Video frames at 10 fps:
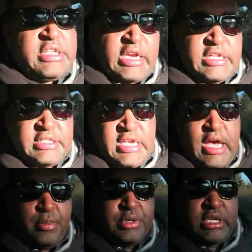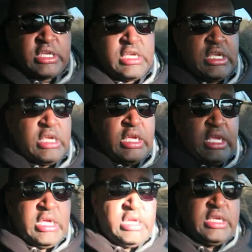second topic
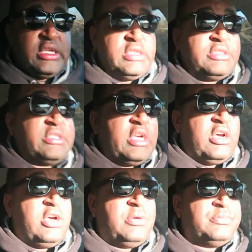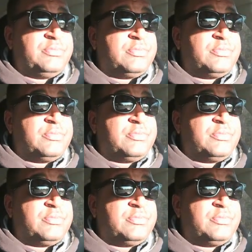is, um,